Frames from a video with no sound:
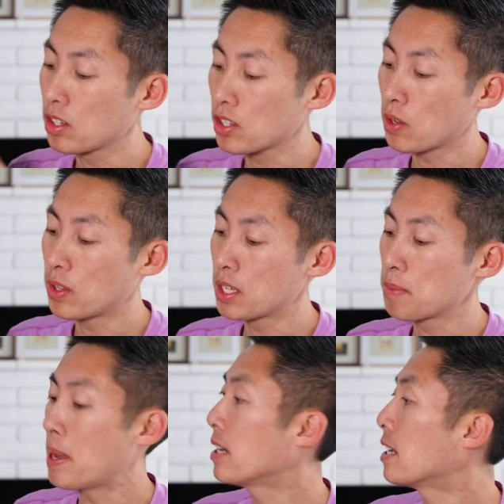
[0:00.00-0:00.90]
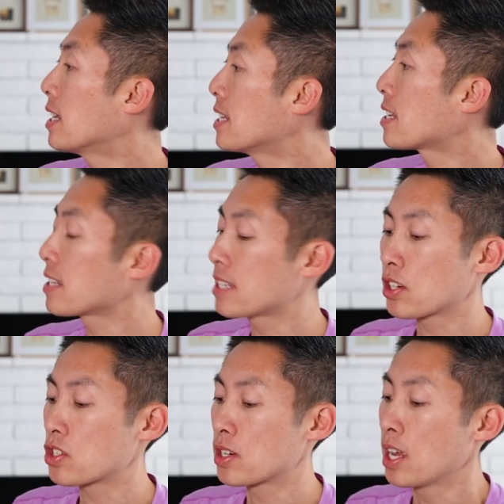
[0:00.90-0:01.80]
Also in this main inside
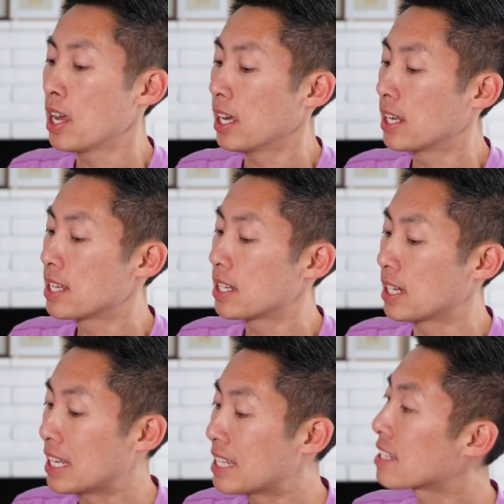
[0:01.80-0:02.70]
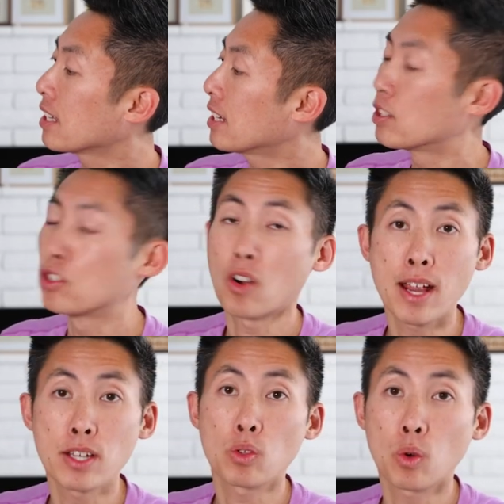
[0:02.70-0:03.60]
section, it is an insulated
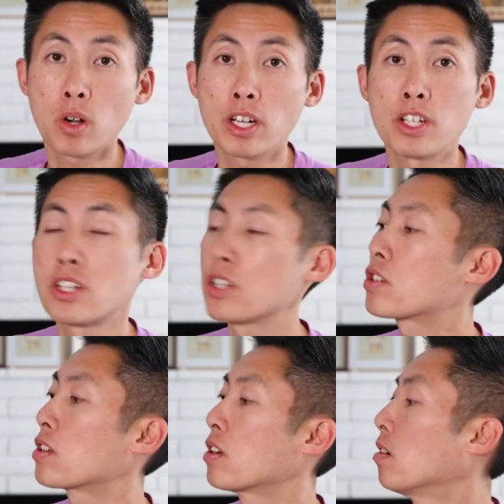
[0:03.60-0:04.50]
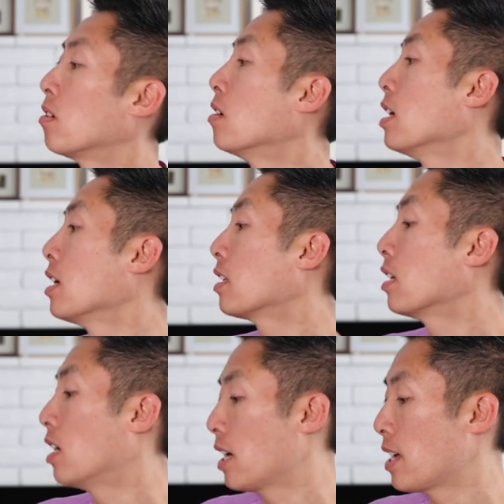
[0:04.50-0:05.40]
dry storage. So
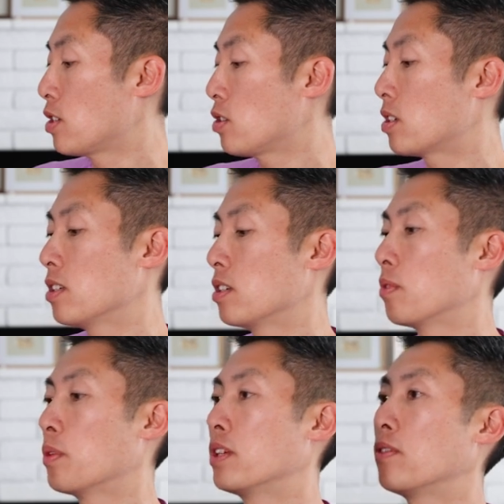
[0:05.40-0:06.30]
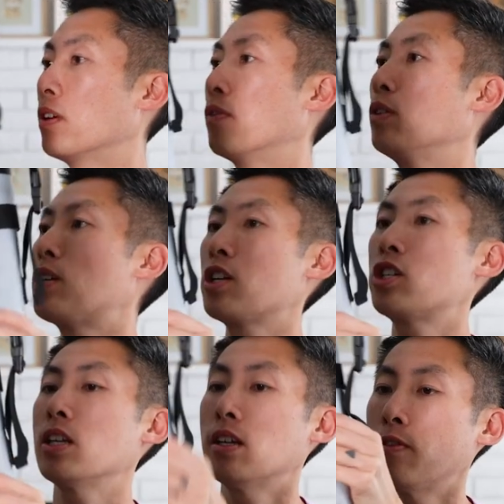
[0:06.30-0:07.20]
Uh, as you can, when you, if you
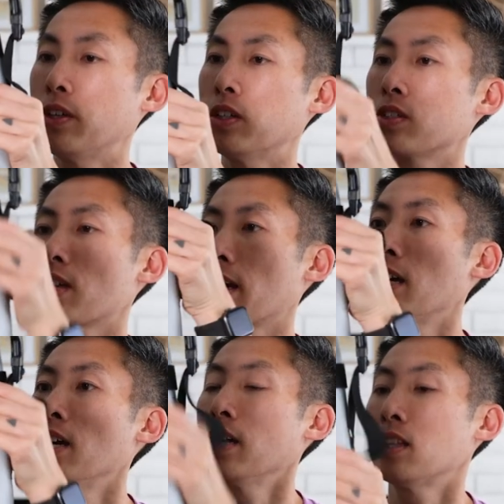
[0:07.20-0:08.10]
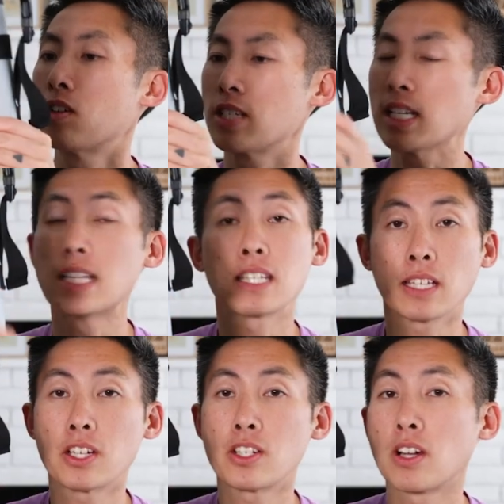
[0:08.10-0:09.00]
touch it, it feels like there's
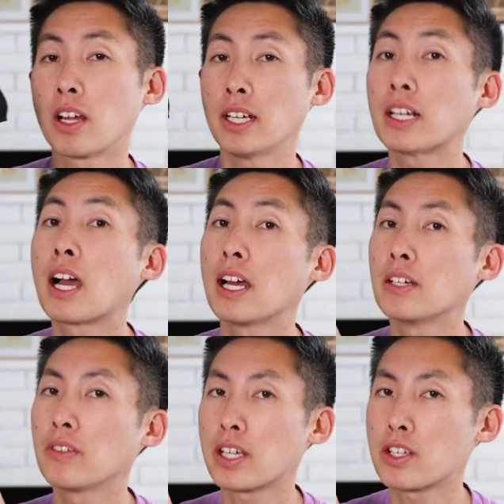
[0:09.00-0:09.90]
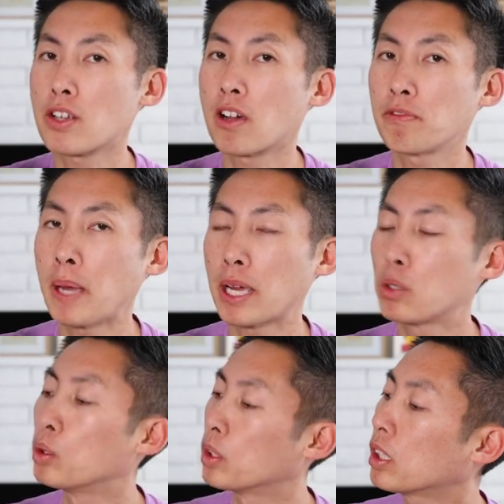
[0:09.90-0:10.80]
insulation on it, kind of like a soft pack
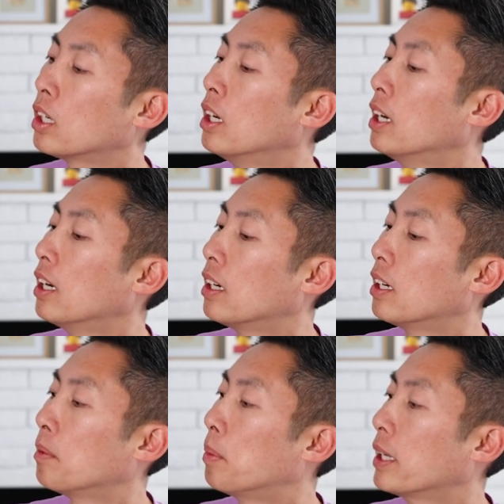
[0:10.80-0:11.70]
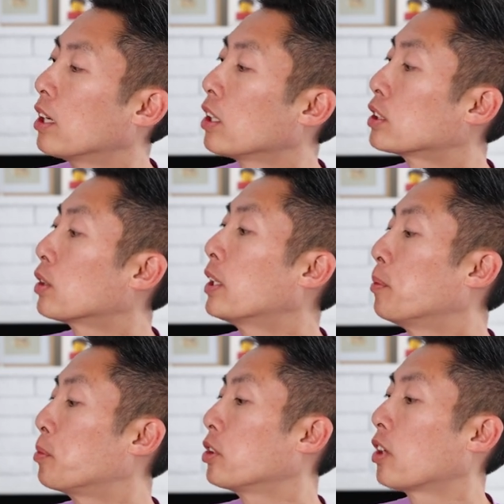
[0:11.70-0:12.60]
cooler, uh, but it also
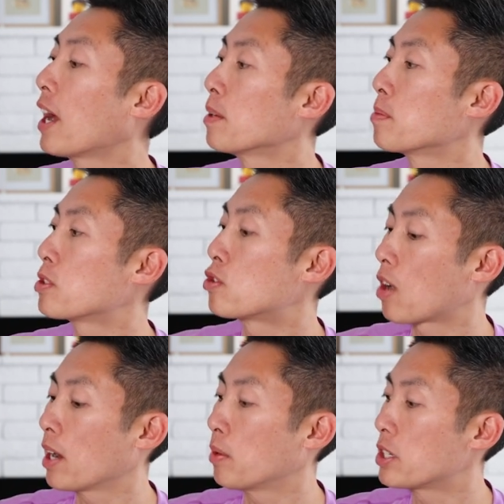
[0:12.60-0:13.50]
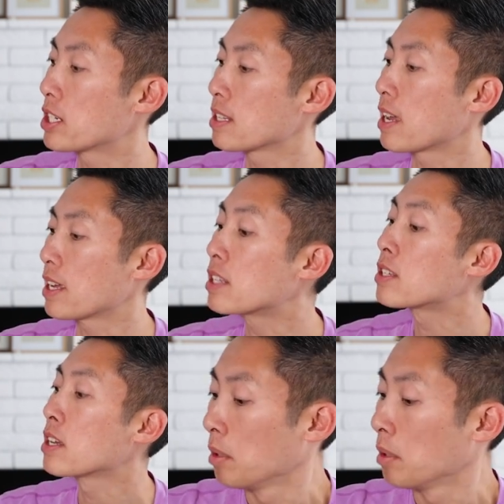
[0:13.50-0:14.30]
keeps your items dry, which is nice.